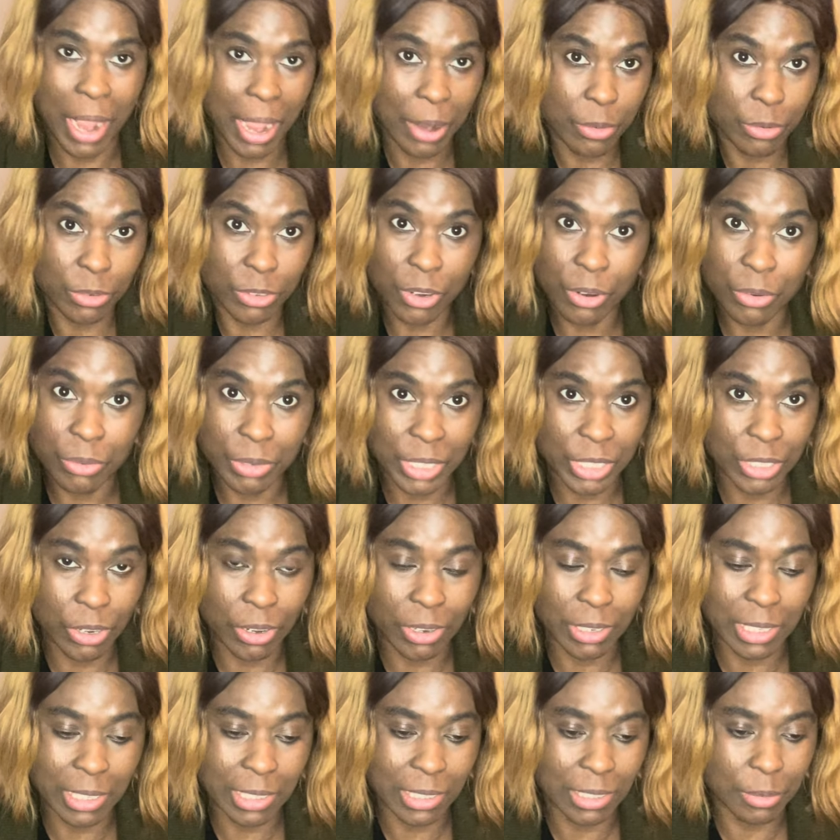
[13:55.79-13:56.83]
I could not
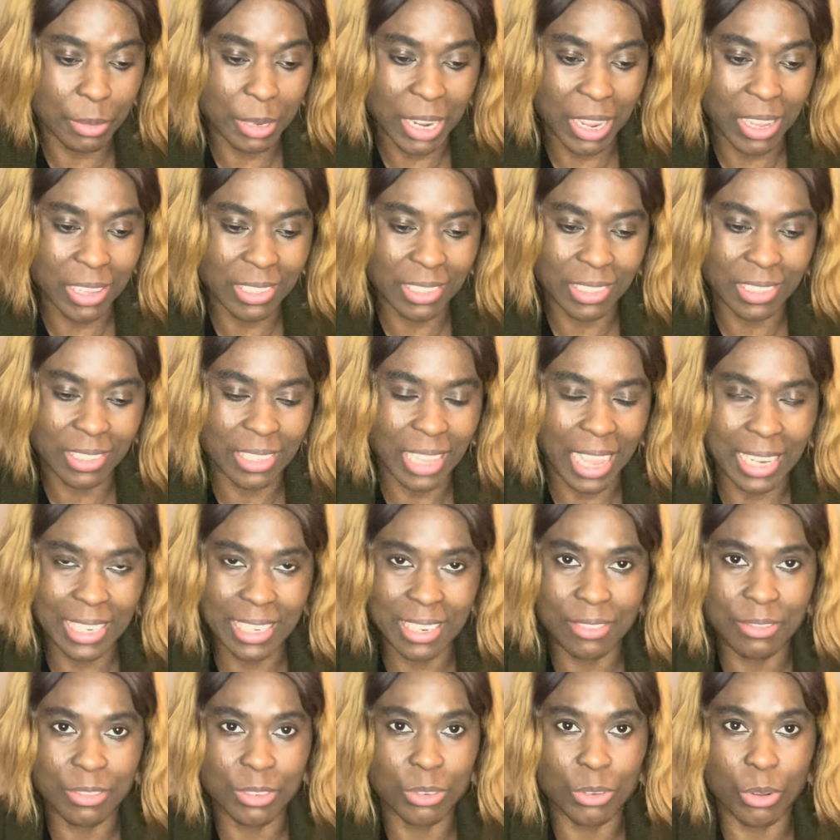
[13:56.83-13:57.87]
return it because I
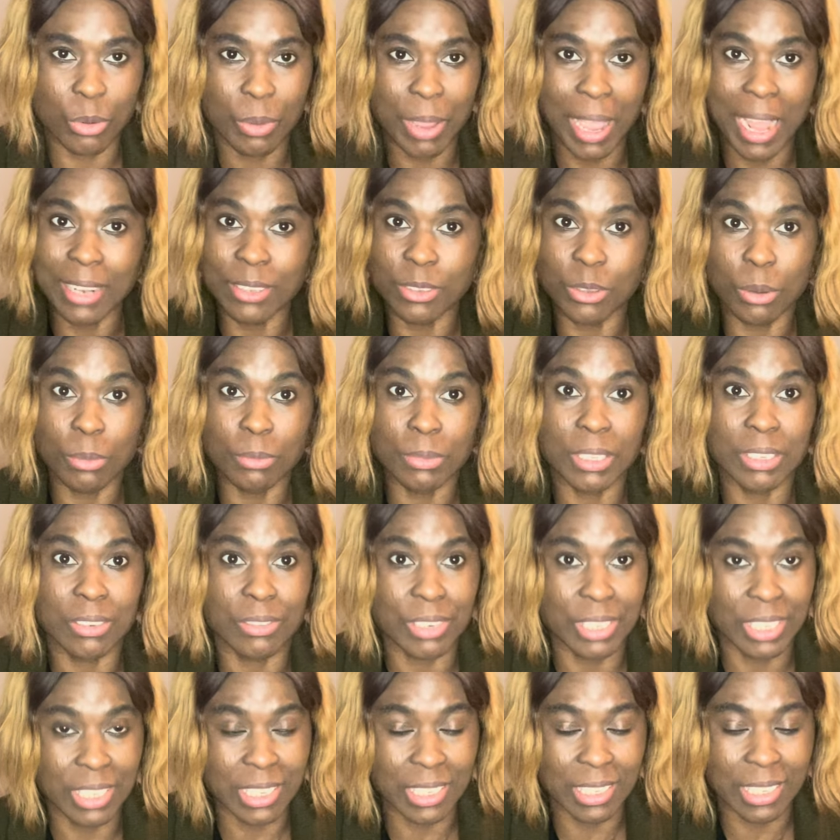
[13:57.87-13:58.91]
didn't even know where I dumped the
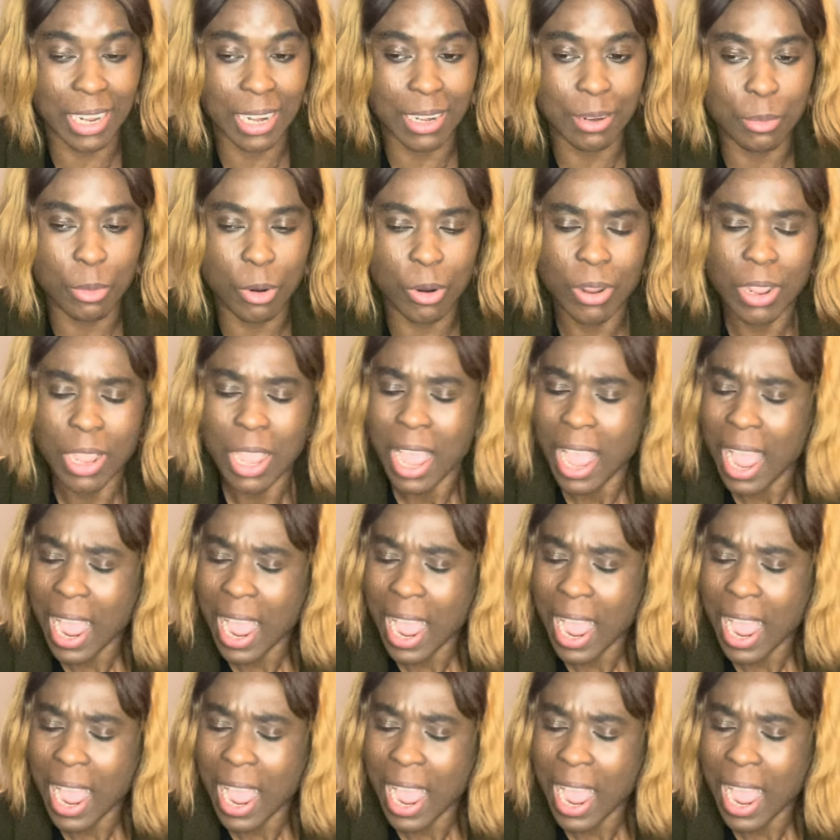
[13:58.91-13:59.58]
receipt anymore.